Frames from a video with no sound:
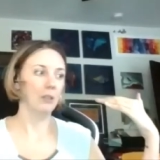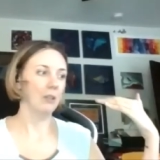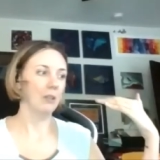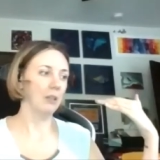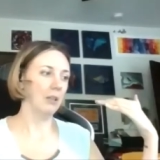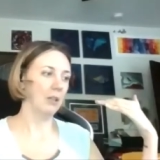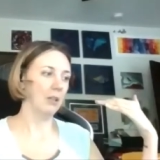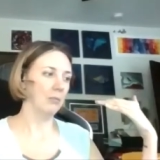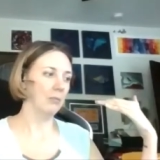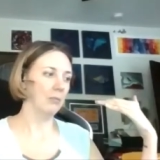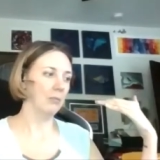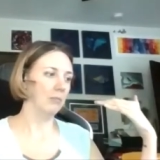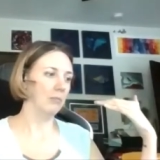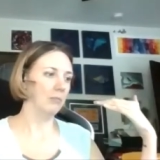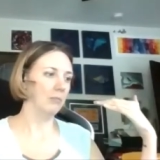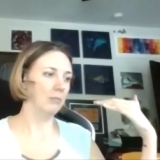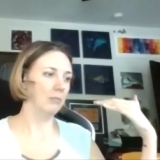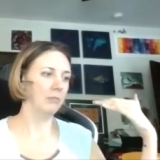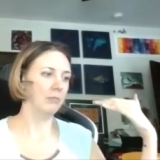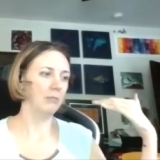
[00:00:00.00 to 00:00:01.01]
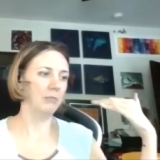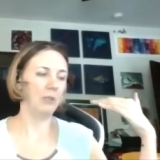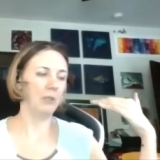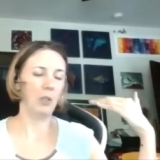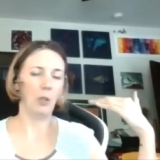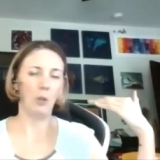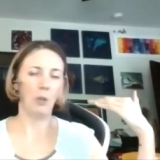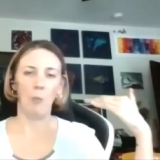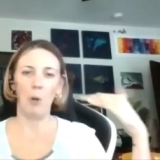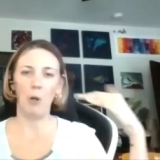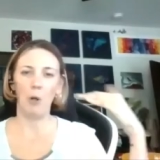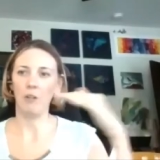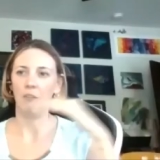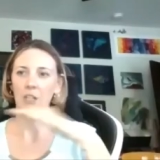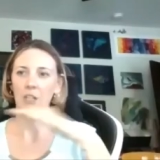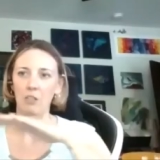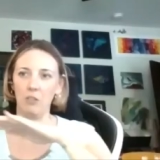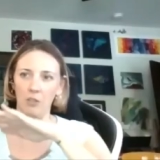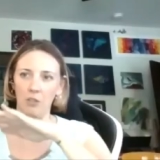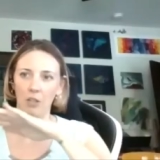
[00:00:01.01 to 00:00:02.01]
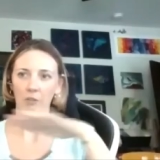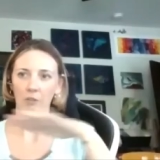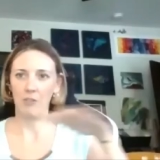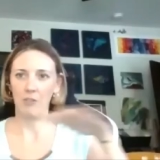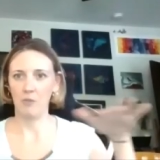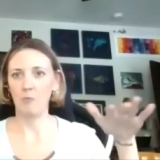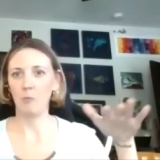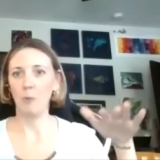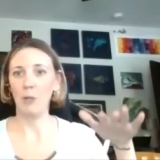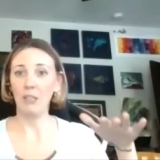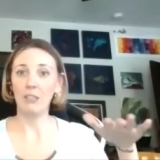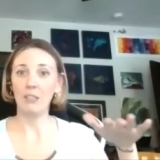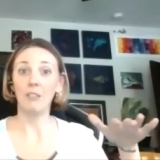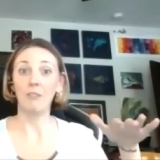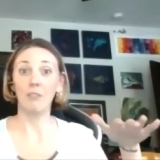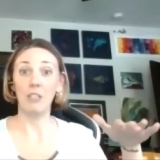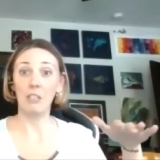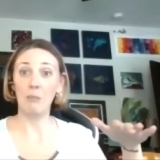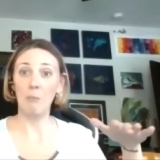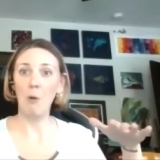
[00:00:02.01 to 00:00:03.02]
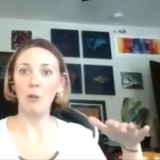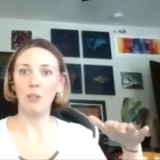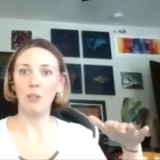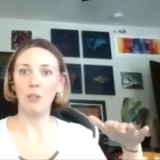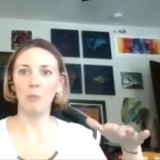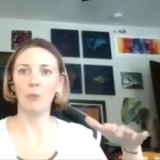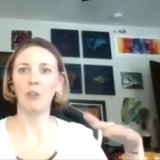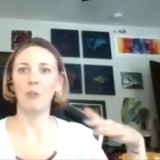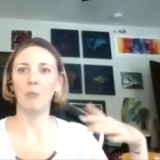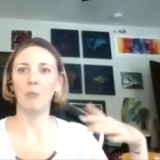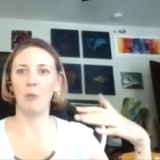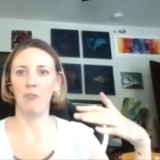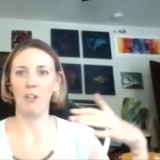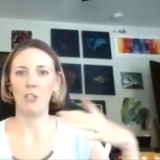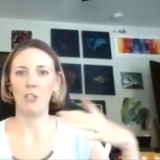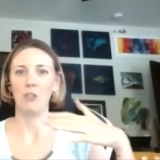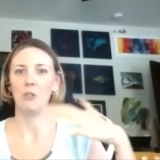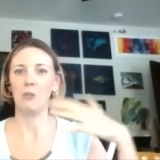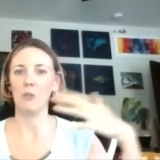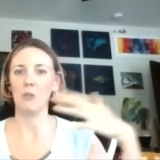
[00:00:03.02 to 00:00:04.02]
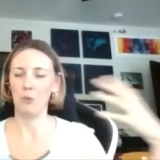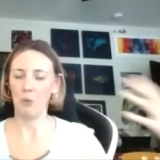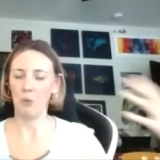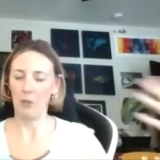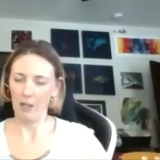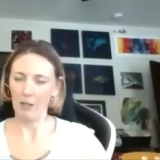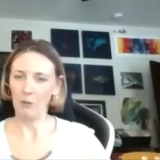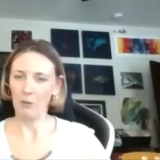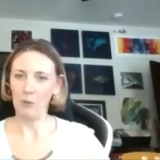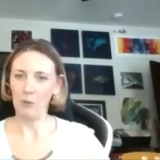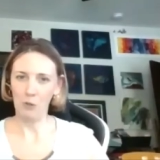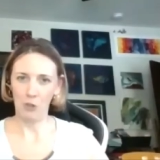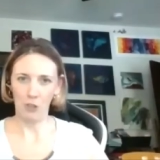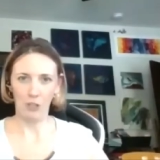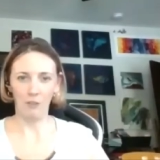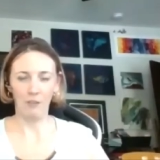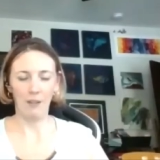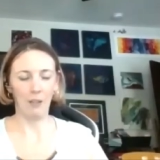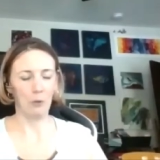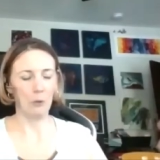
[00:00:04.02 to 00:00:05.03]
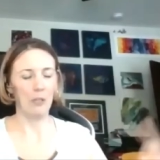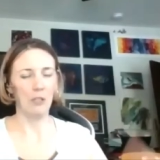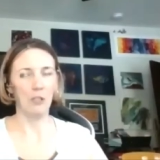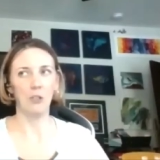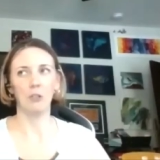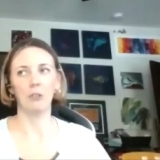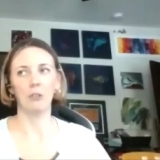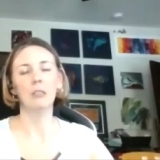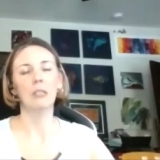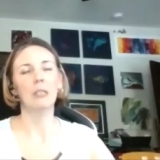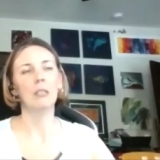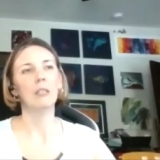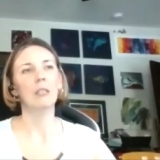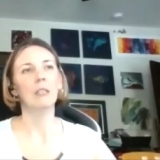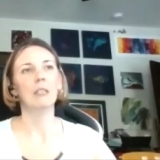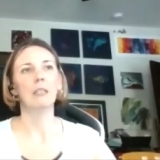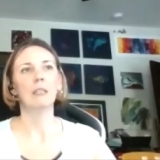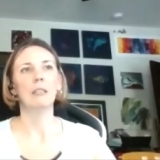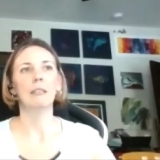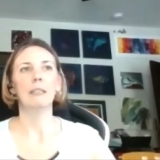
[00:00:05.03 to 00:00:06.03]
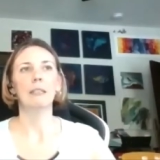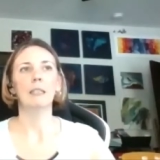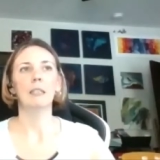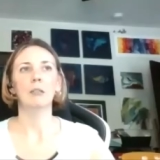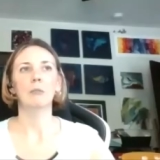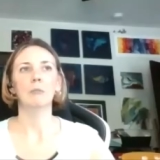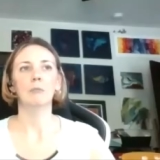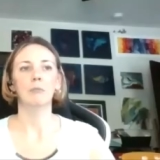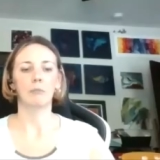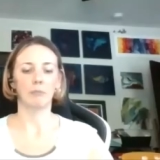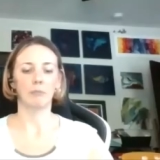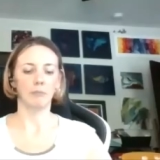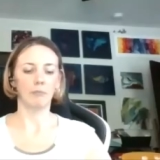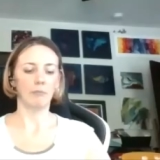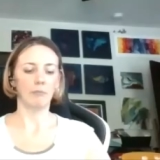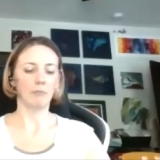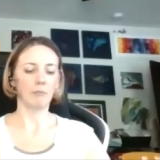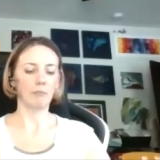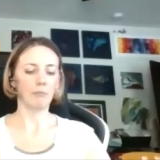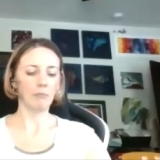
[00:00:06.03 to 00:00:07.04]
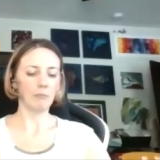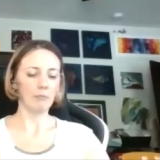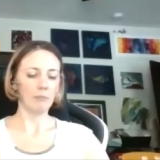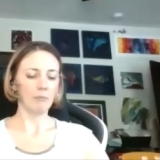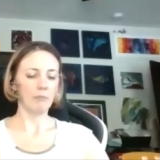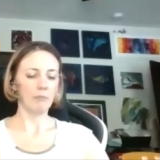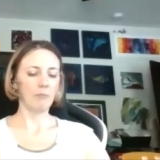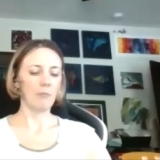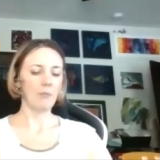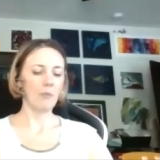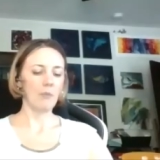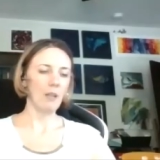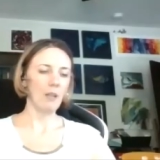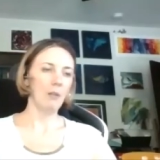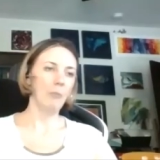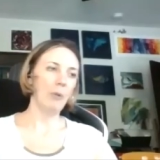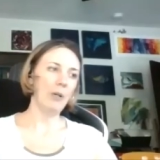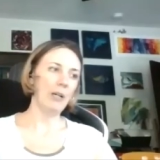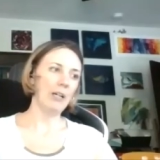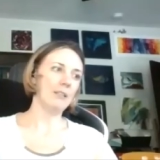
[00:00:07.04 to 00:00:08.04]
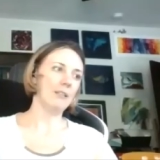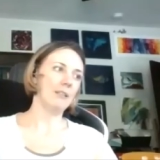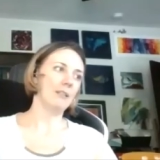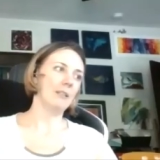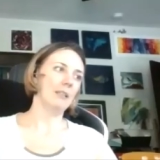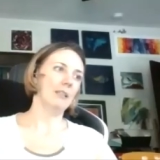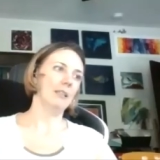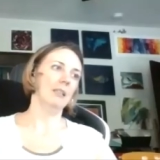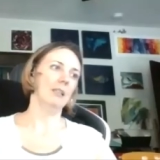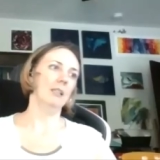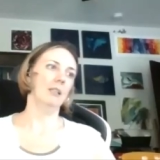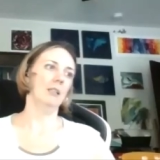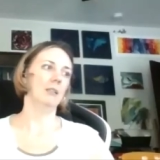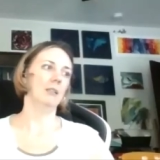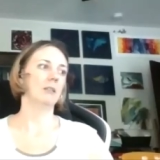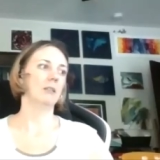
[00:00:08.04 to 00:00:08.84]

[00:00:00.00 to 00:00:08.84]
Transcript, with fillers: um, you know, part of a, a, relatively small number of professionals who, who share that credential. Um, but uh,